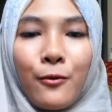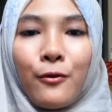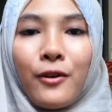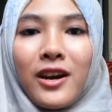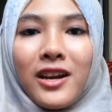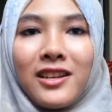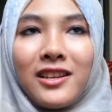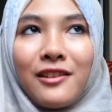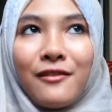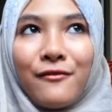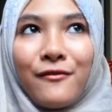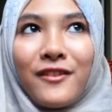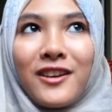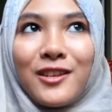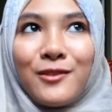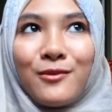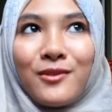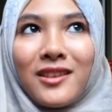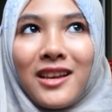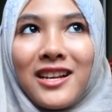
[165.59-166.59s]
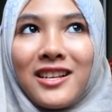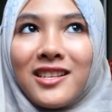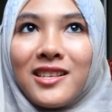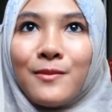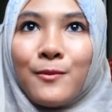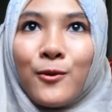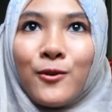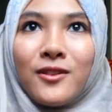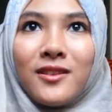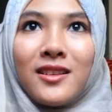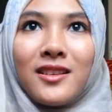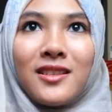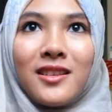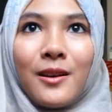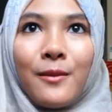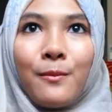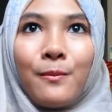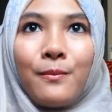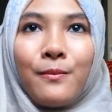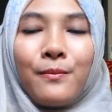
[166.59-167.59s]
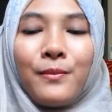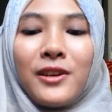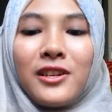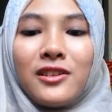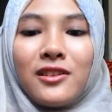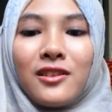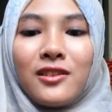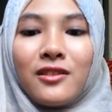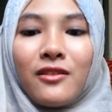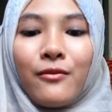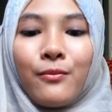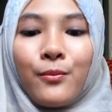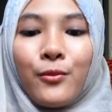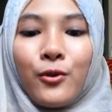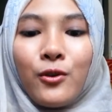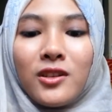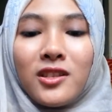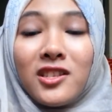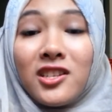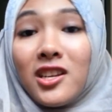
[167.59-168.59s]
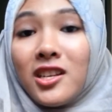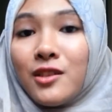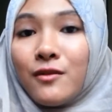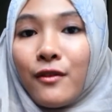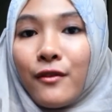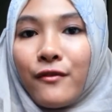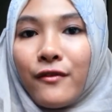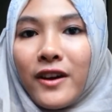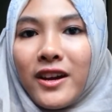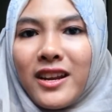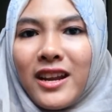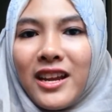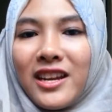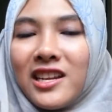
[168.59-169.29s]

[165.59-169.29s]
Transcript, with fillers: What I did first was I just posted some pictures of books just for fun.